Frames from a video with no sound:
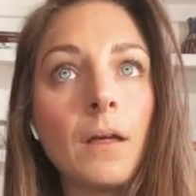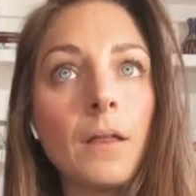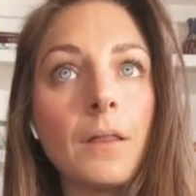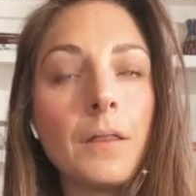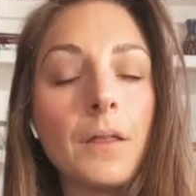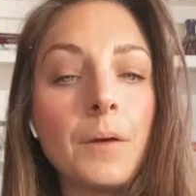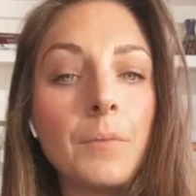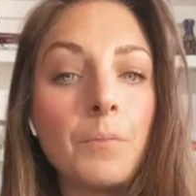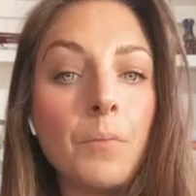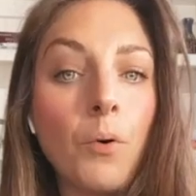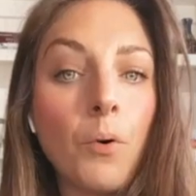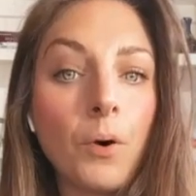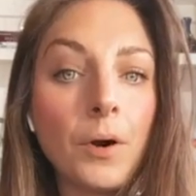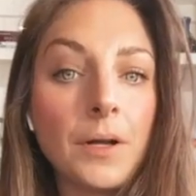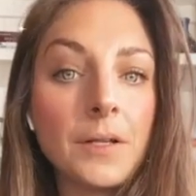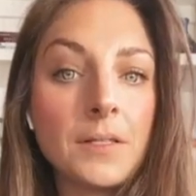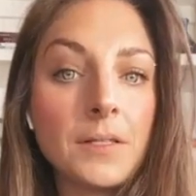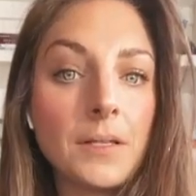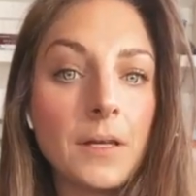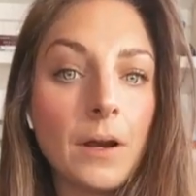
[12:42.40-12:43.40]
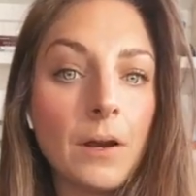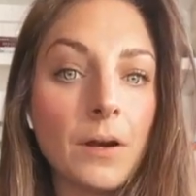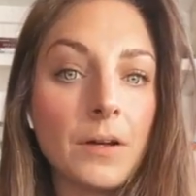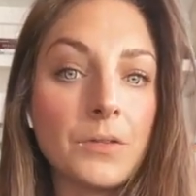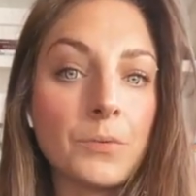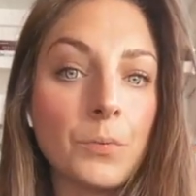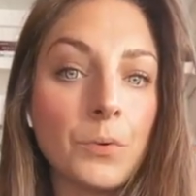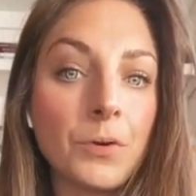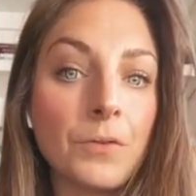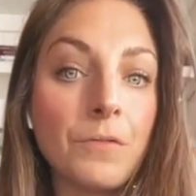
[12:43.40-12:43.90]
the importance here
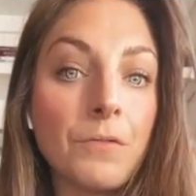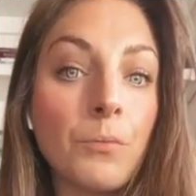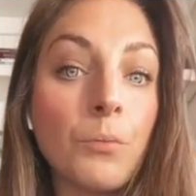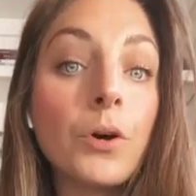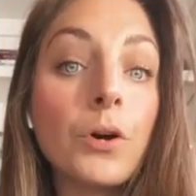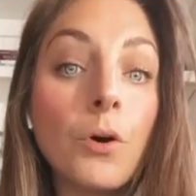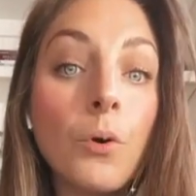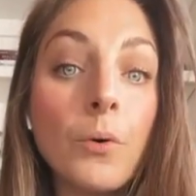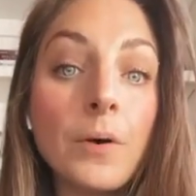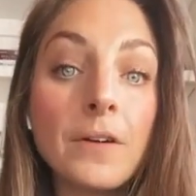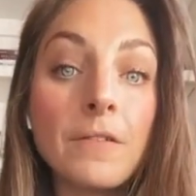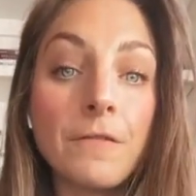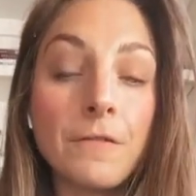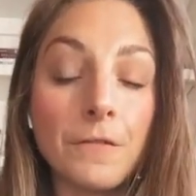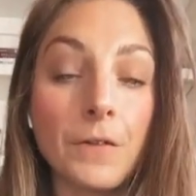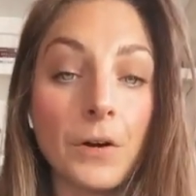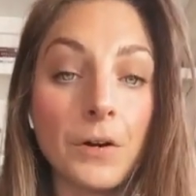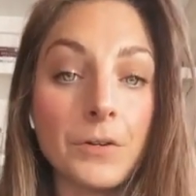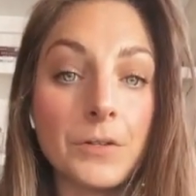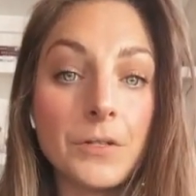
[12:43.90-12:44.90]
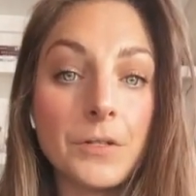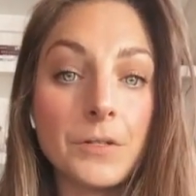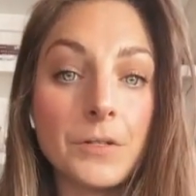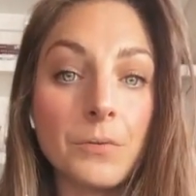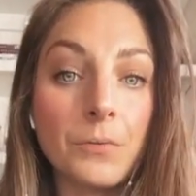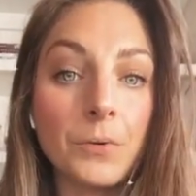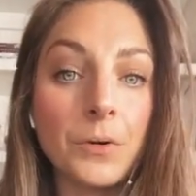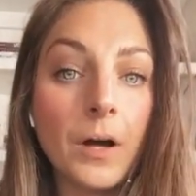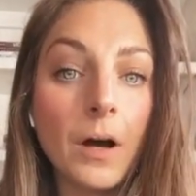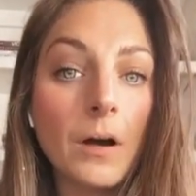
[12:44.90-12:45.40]
is we're going
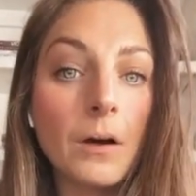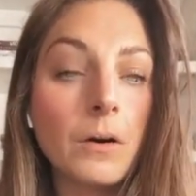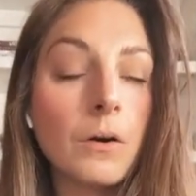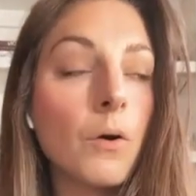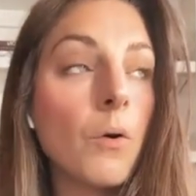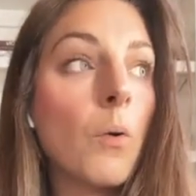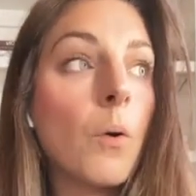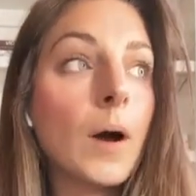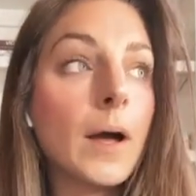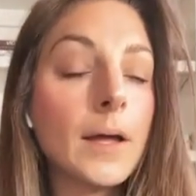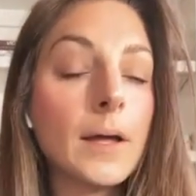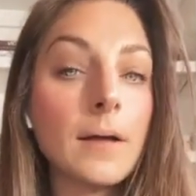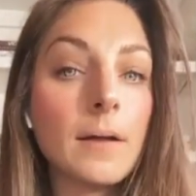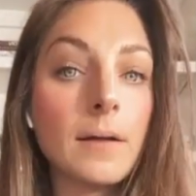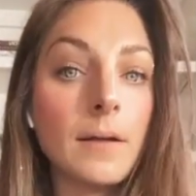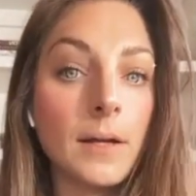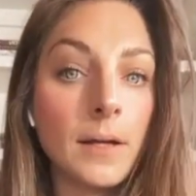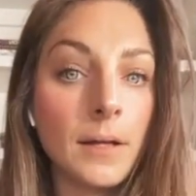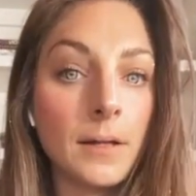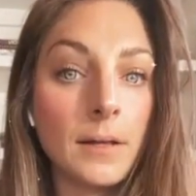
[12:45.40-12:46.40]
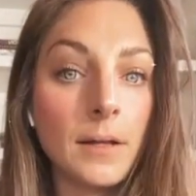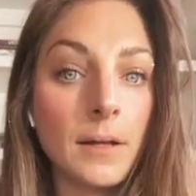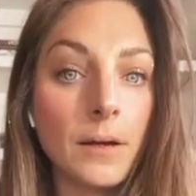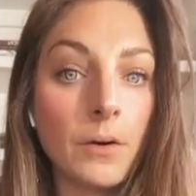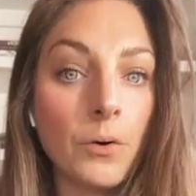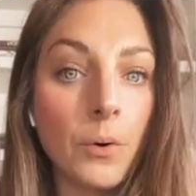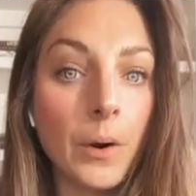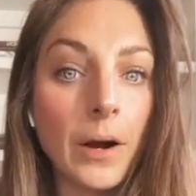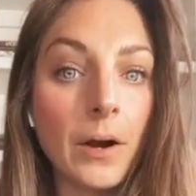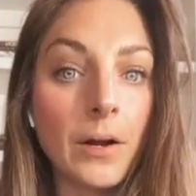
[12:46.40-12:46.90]
first. We're not quite in the
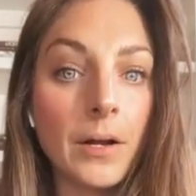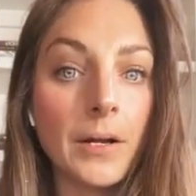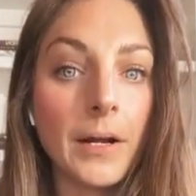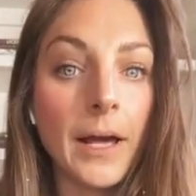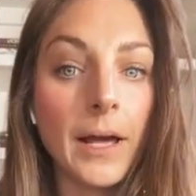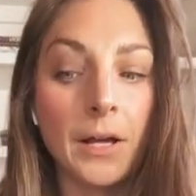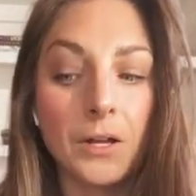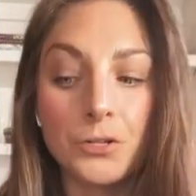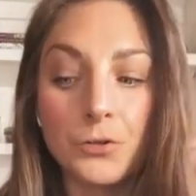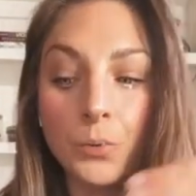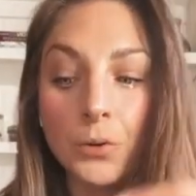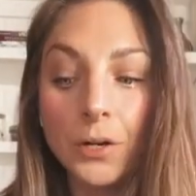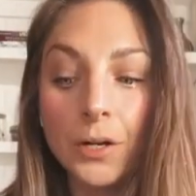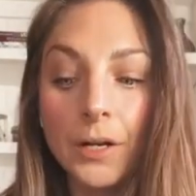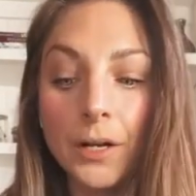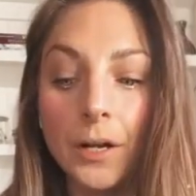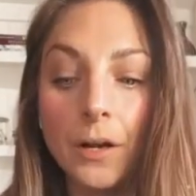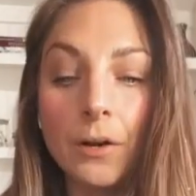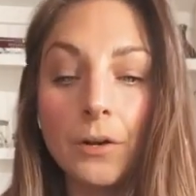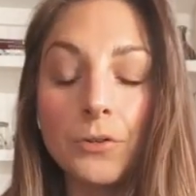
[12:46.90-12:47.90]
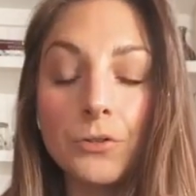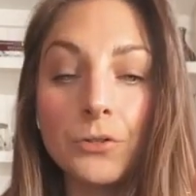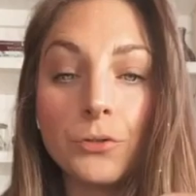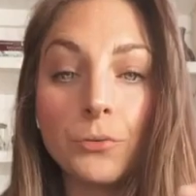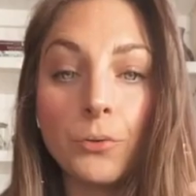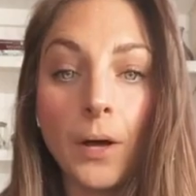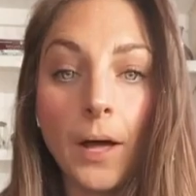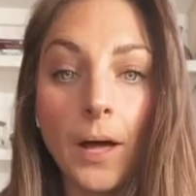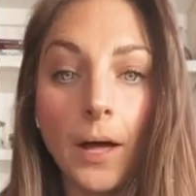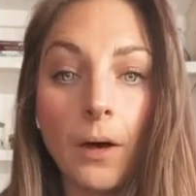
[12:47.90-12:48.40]
Aquarian age. We're here
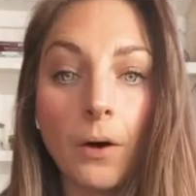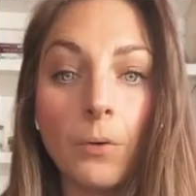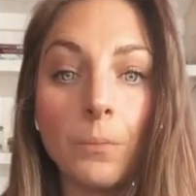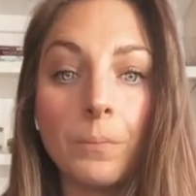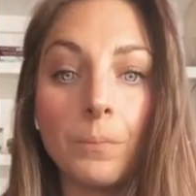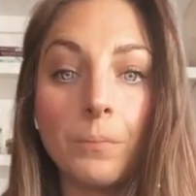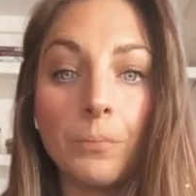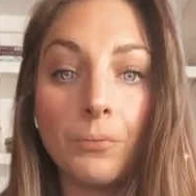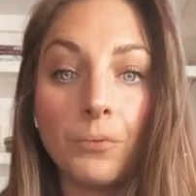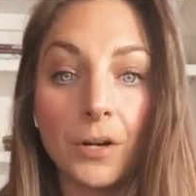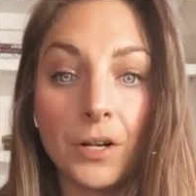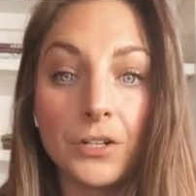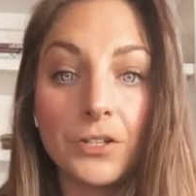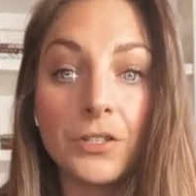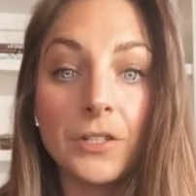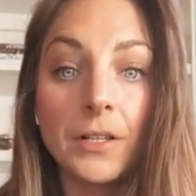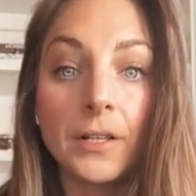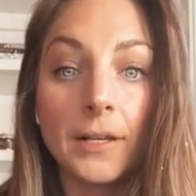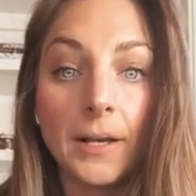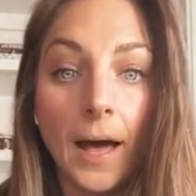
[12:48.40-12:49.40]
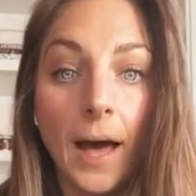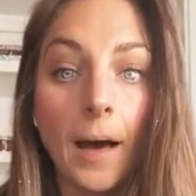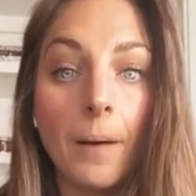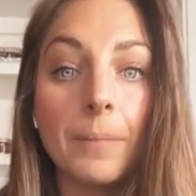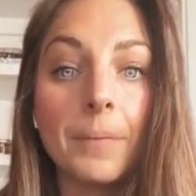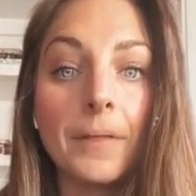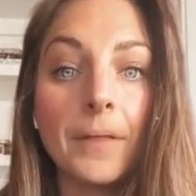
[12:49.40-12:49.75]
to help bridge the gap.